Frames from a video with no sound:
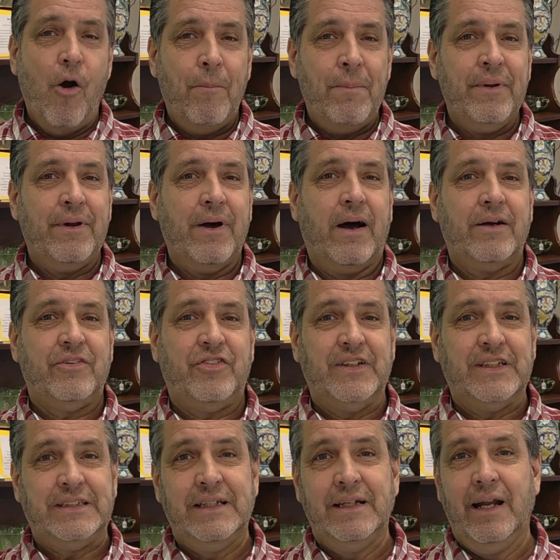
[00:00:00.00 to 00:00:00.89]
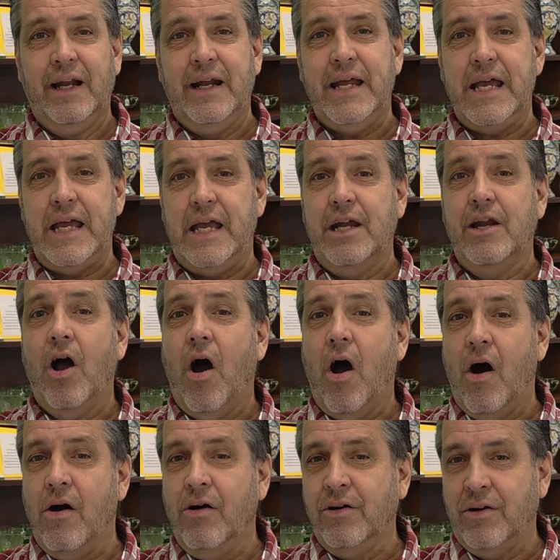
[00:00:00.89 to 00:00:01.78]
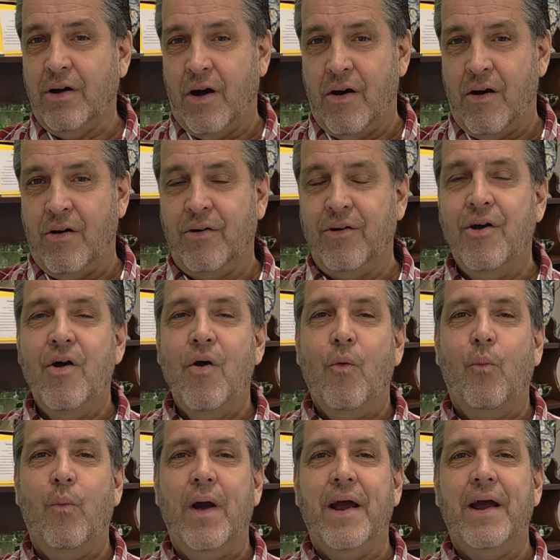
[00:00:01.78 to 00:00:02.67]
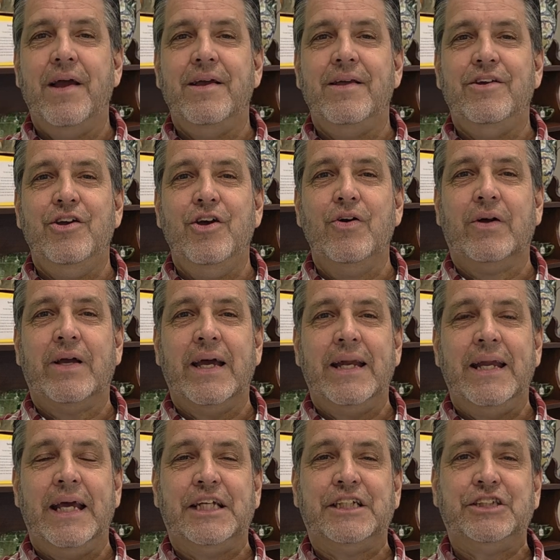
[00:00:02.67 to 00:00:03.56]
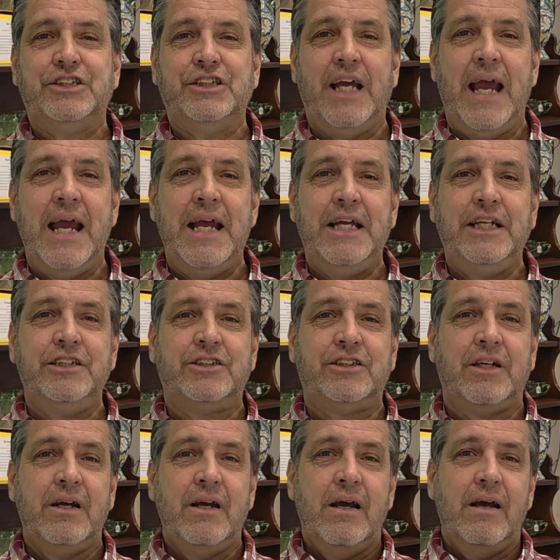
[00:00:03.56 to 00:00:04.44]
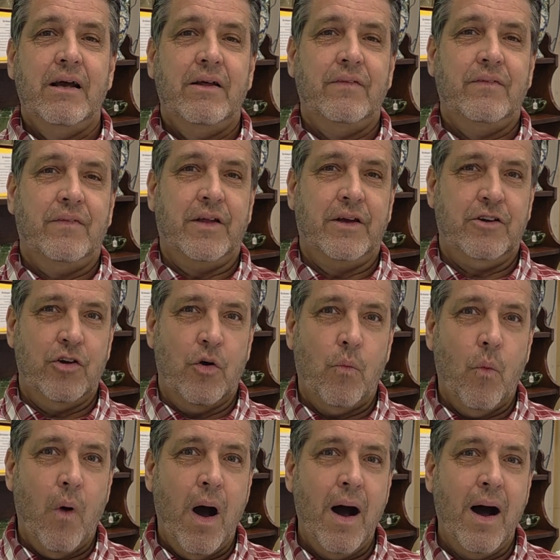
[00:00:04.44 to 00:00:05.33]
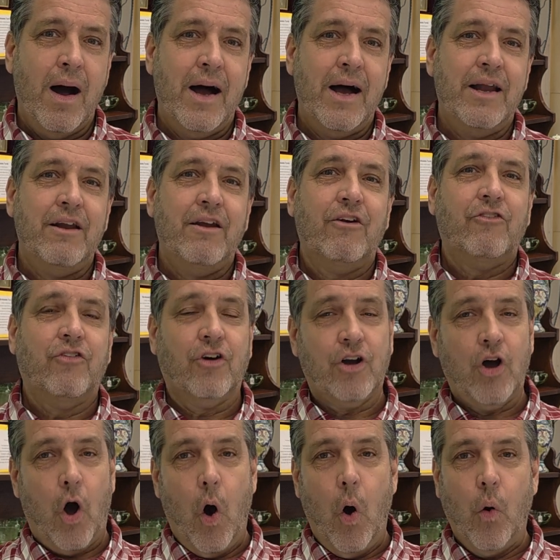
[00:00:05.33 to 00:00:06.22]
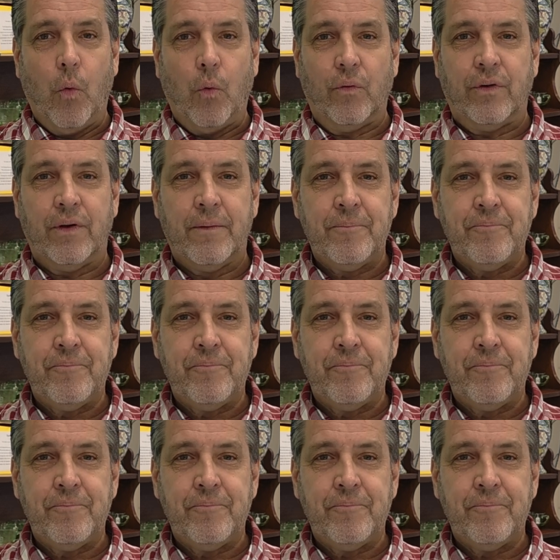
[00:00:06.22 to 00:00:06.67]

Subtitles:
Opened a facility in Hong Kong where you can exchange the yuan for gold.